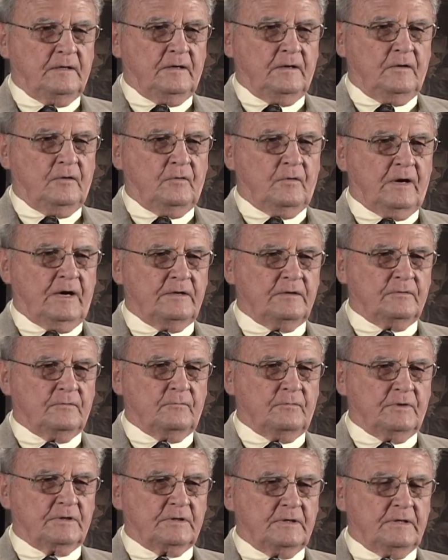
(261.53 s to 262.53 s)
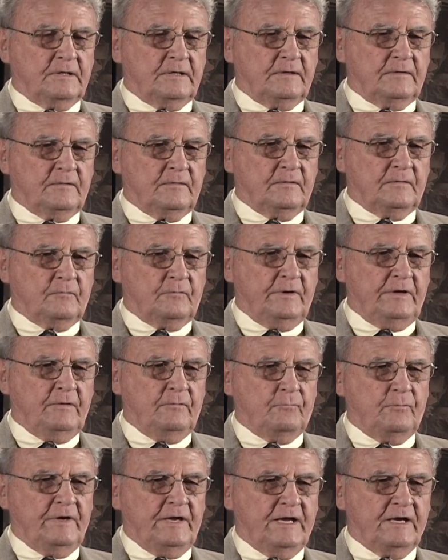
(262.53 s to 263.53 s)
Oh, I don't know what. Uh, we
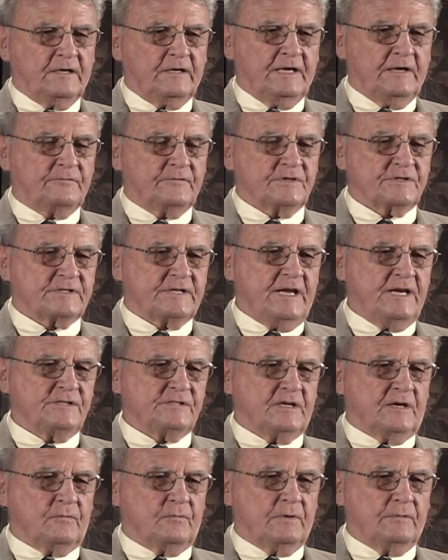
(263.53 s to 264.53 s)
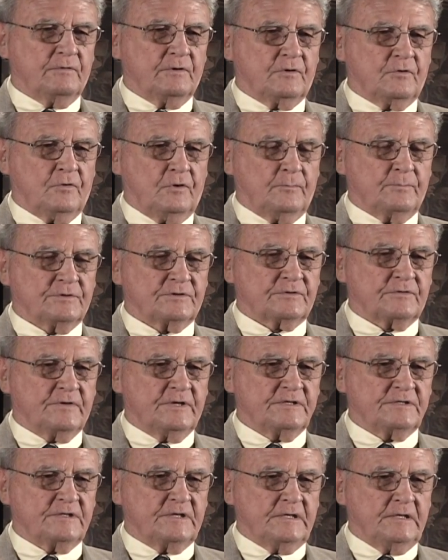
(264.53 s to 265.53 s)
we hadn't left the states yet. We were in Corpus Christi.